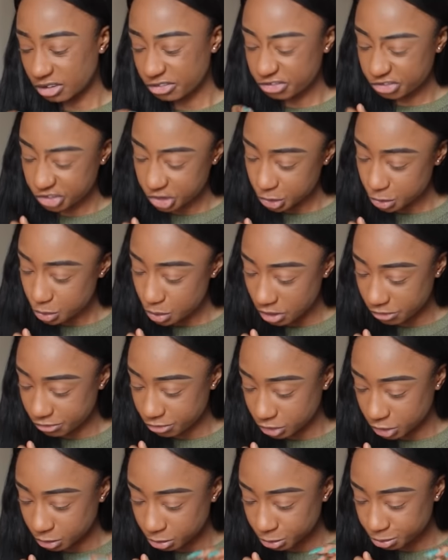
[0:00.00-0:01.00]
a few
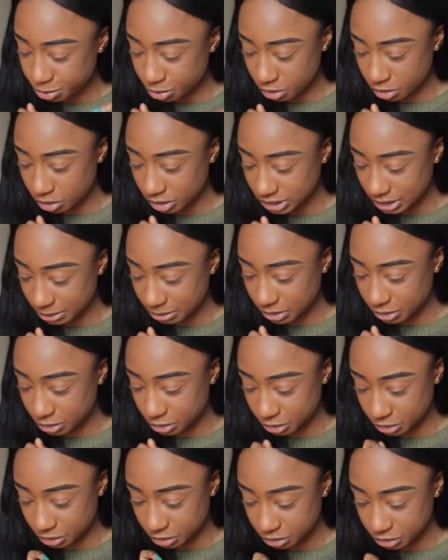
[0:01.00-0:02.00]
affordable products I'm going
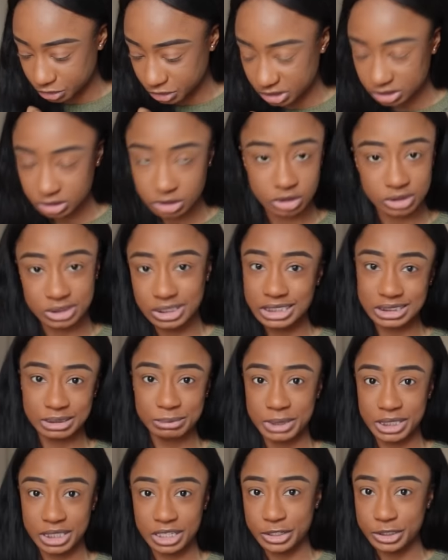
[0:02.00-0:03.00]
to use, just because as a
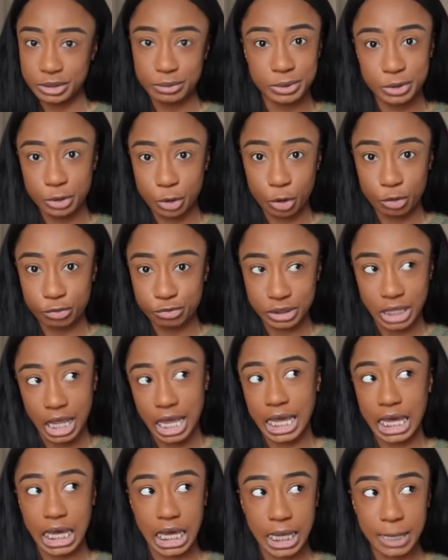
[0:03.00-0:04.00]
beginner you don't want to go for
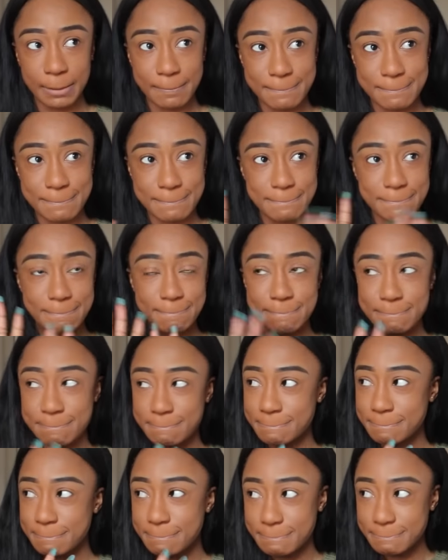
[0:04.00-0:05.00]
like
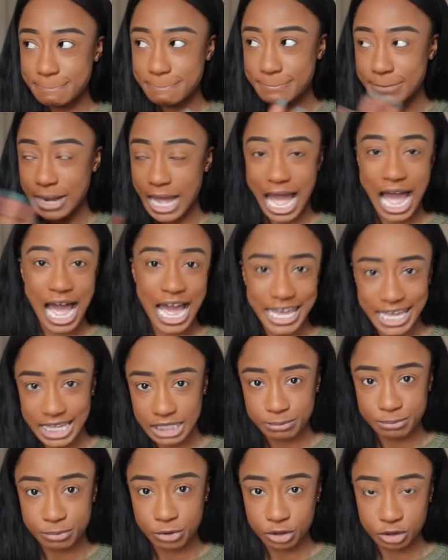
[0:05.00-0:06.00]

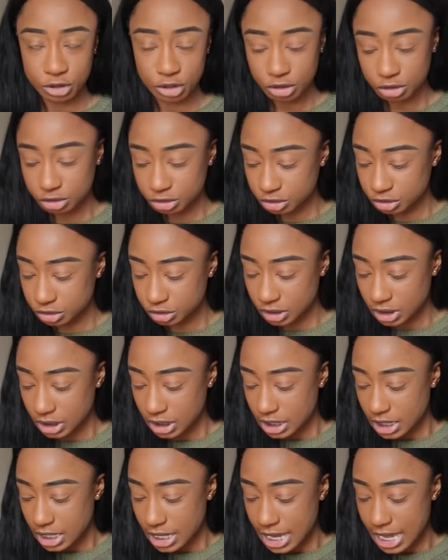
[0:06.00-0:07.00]
high-end products.
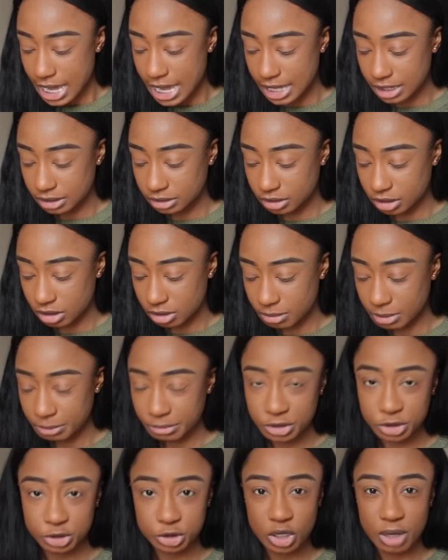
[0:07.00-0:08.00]
And I'm
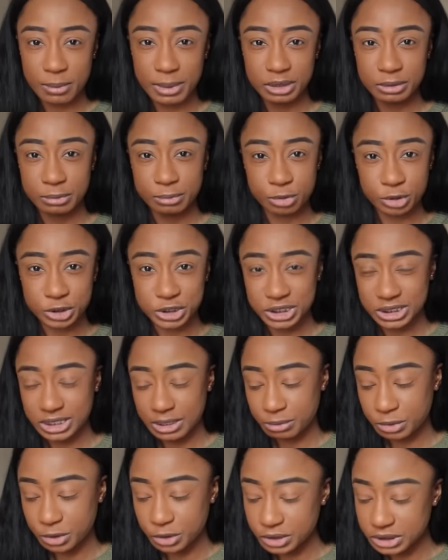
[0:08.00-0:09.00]
going to talk about the brushes
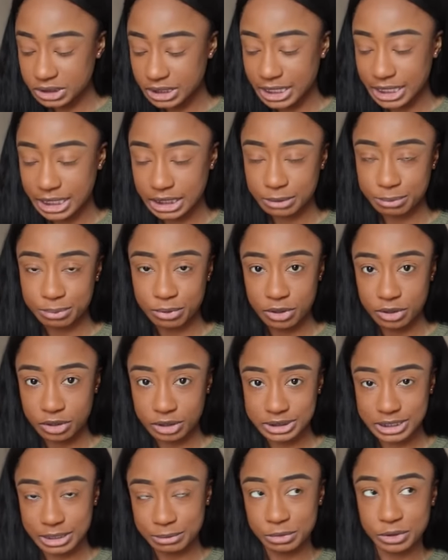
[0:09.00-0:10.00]
I'm using, the
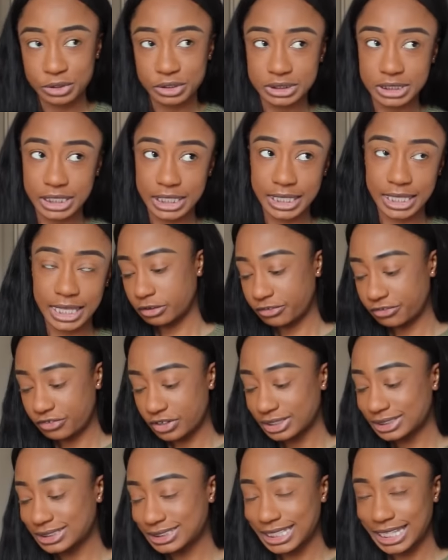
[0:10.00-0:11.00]
products I'm using. So the
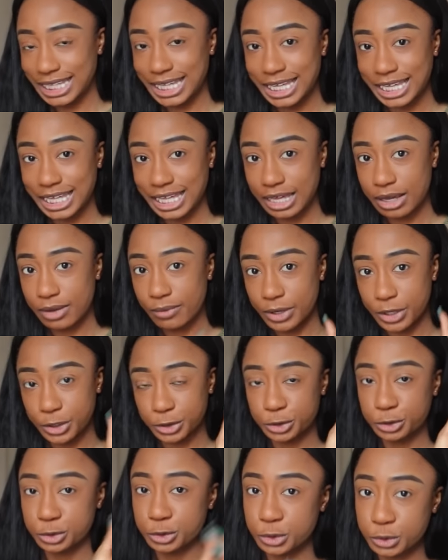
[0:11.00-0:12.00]
first thing we're
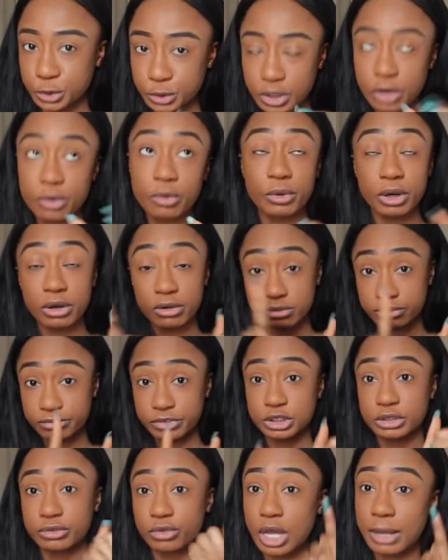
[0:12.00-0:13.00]
going to do, well,
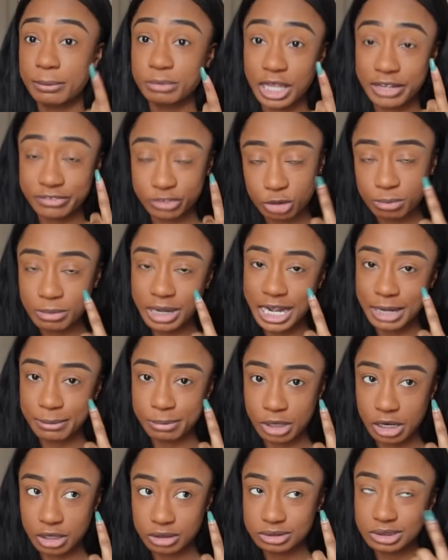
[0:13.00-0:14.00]
first of all, I've done my
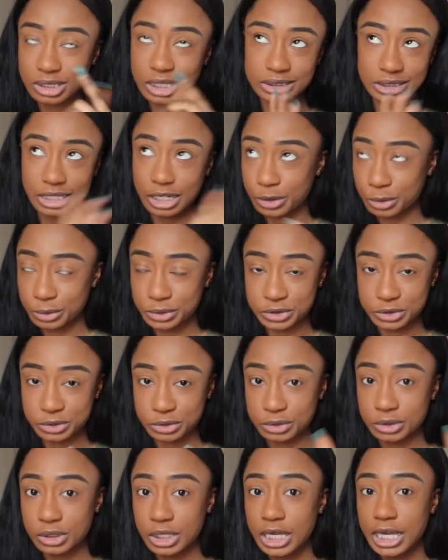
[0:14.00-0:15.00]
eyebrows as I always
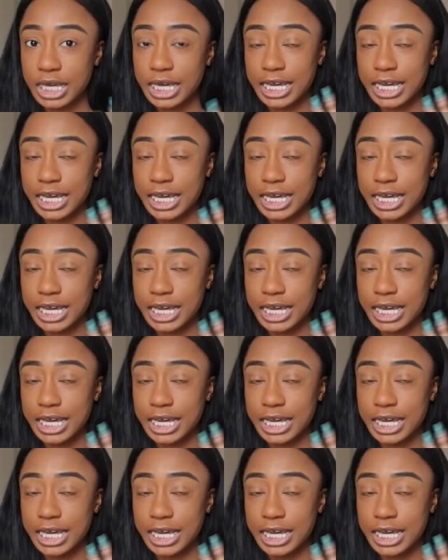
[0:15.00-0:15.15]
do,